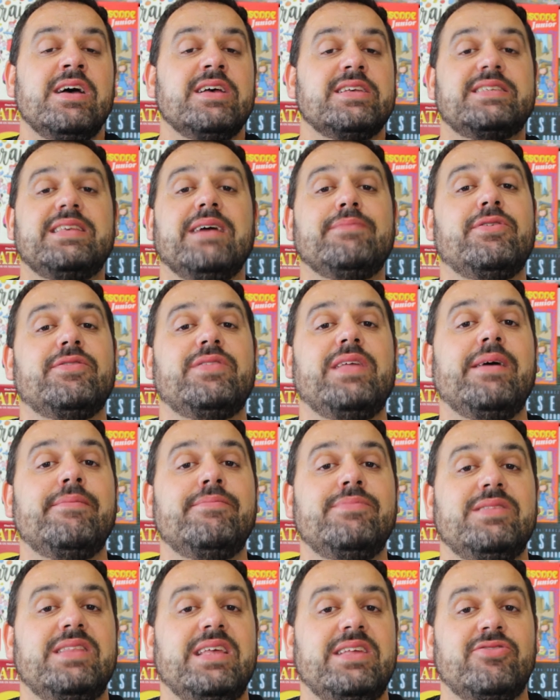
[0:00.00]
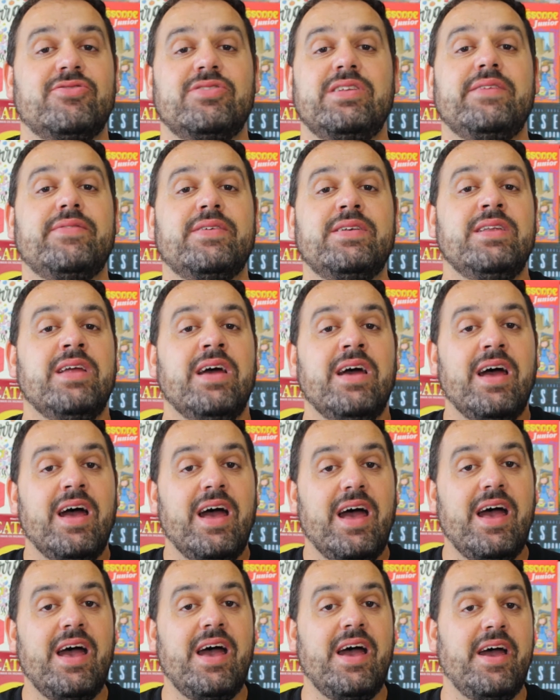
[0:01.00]
Some of them, they don't even
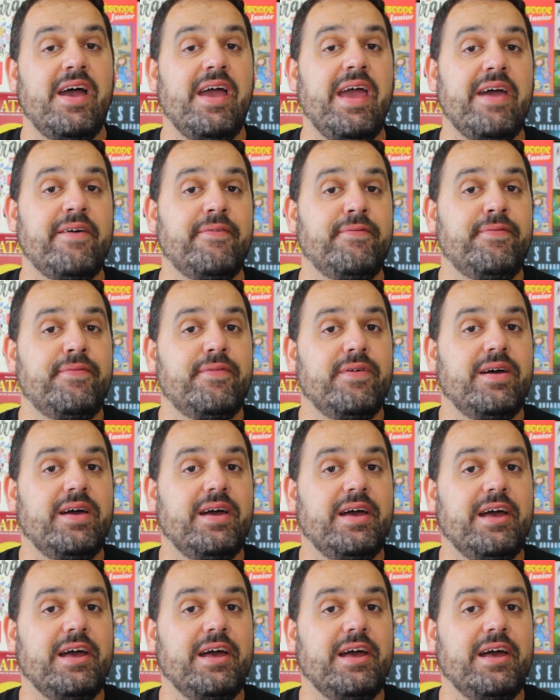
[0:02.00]
have